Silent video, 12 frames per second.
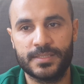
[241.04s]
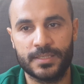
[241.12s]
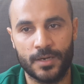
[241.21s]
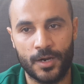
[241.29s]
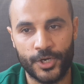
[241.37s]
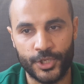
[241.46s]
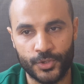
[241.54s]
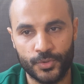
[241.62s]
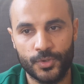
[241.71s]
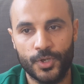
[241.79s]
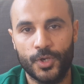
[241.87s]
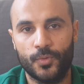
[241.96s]
scenario
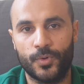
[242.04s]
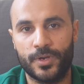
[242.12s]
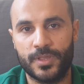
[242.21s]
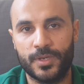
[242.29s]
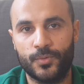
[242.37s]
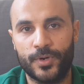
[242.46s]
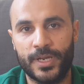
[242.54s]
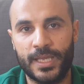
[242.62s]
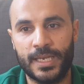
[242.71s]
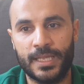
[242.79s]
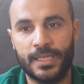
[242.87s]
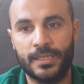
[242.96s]
where they were
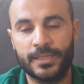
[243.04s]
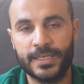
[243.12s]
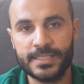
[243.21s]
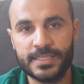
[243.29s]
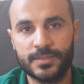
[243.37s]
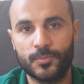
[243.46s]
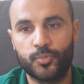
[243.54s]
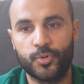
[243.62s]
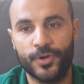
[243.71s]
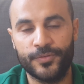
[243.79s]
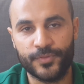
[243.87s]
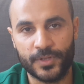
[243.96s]
in a less
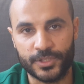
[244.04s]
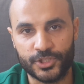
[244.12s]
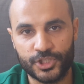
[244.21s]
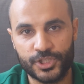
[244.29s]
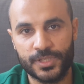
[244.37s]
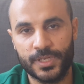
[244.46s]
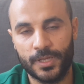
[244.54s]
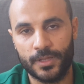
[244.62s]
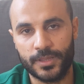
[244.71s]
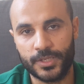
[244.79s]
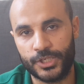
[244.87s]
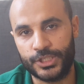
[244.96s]
privileged
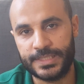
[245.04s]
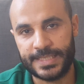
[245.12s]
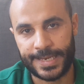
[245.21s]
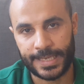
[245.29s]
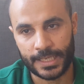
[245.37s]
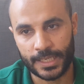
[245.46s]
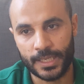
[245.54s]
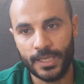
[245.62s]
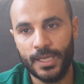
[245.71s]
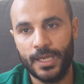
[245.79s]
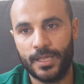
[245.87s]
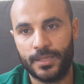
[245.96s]
healthcare setting,
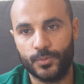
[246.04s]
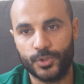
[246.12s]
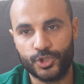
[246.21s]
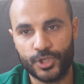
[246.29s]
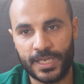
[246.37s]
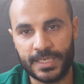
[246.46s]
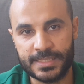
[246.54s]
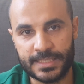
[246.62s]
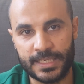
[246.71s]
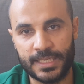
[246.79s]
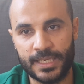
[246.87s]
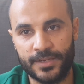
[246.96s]
and they were trying to
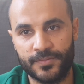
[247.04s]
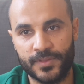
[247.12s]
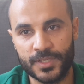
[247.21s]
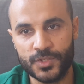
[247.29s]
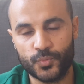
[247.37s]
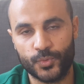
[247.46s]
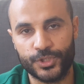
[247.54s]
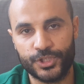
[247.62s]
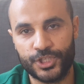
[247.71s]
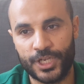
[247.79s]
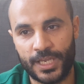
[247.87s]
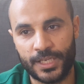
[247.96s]
see if this would
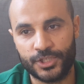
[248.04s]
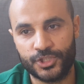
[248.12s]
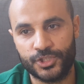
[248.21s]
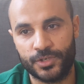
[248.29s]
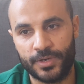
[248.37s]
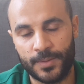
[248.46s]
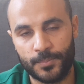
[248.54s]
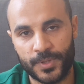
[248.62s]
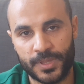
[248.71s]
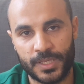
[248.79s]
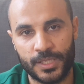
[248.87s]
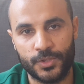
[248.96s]
change their
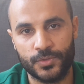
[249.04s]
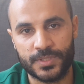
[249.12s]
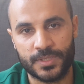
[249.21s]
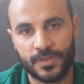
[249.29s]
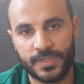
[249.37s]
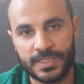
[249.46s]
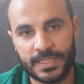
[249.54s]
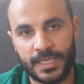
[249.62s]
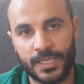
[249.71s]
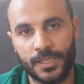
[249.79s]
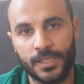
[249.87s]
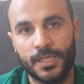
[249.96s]
empathy using the
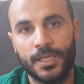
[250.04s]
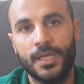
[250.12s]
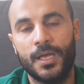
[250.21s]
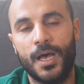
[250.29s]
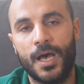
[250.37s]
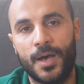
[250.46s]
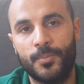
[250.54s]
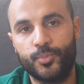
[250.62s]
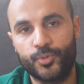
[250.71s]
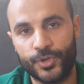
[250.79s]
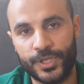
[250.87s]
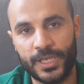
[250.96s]
scale
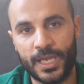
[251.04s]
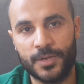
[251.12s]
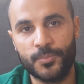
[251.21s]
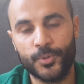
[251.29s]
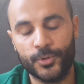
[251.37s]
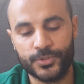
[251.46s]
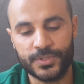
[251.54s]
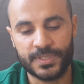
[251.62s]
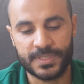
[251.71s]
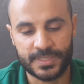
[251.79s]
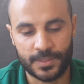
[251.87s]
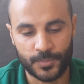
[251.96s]
pre and post the
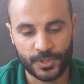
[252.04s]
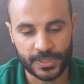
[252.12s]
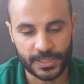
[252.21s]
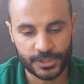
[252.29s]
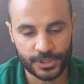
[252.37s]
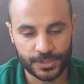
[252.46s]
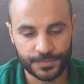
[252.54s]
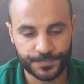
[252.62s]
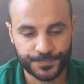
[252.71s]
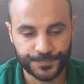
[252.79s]
simulation.